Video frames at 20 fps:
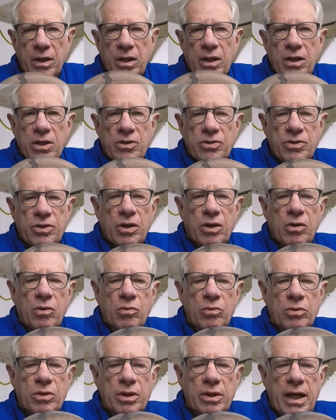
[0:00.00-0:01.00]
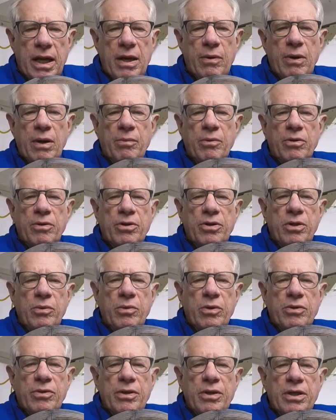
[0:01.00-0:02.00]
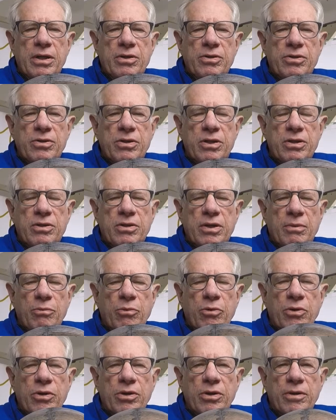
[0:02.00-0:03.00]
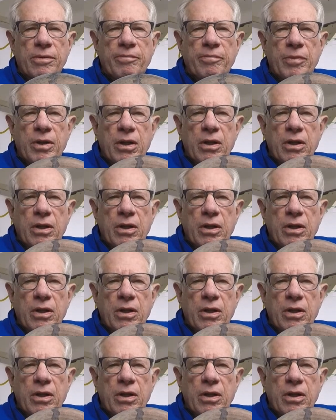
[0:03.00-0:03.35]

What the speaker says: So today what I'm going to do with this is I'm going to